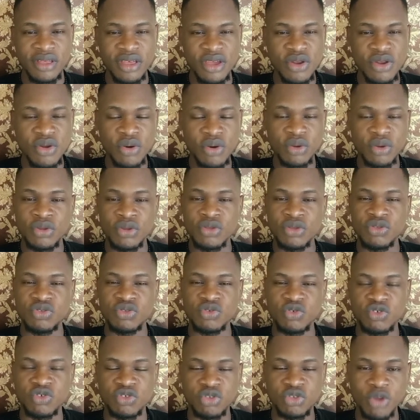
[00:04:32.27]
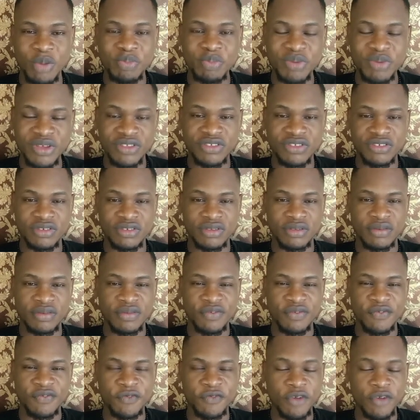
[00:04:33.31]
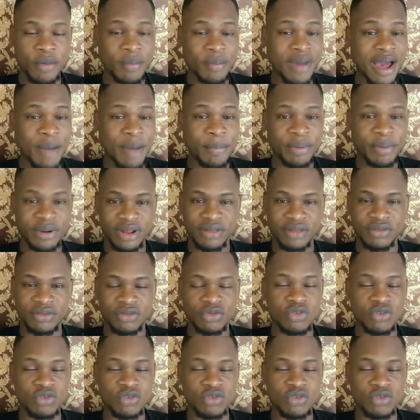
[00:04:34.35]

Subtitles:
you know, to stop it from happening,